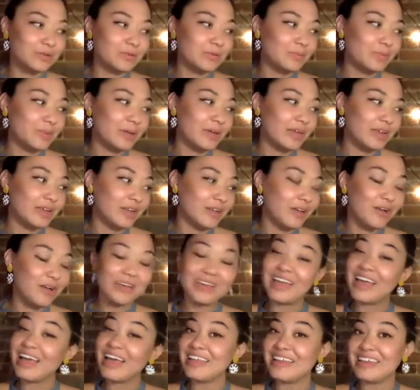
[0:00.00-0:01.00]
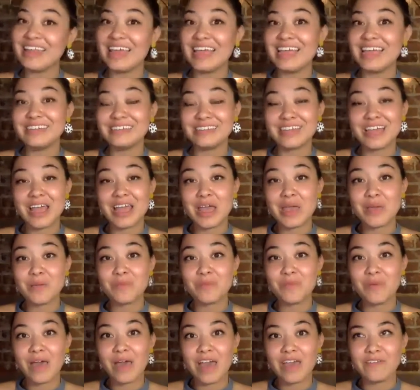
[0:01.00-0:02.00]
But yeah,
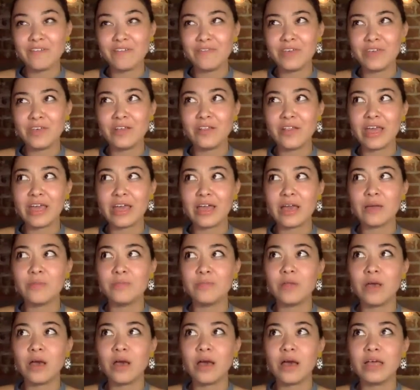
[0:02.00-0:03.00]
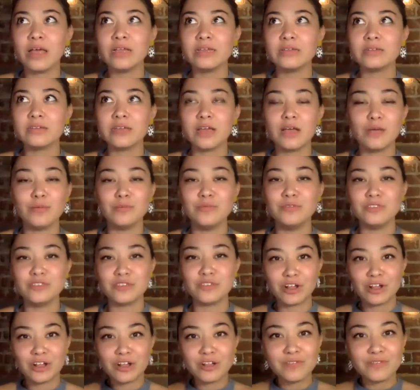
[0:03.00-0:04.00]
nighttime, I feel like I'm not
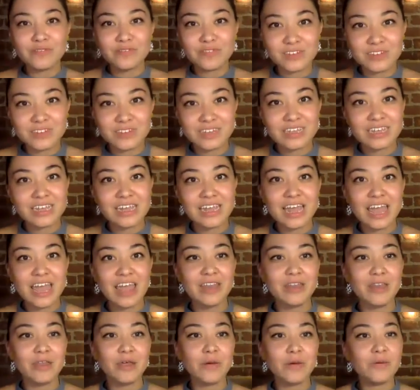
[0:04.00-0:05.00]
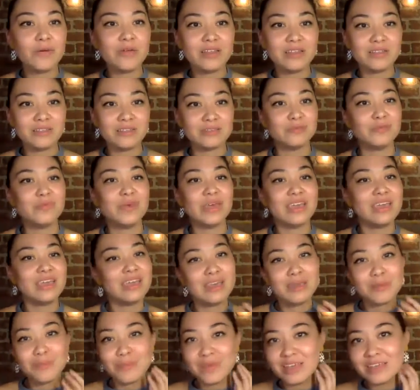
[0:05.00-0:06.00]
observed and no one is
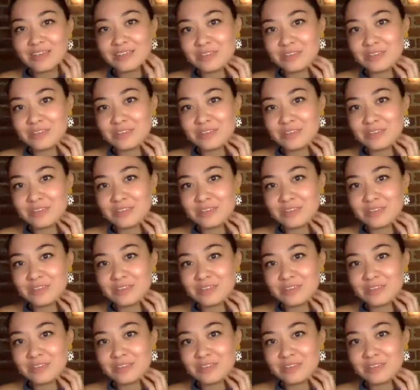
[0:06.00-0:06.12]
pinging me.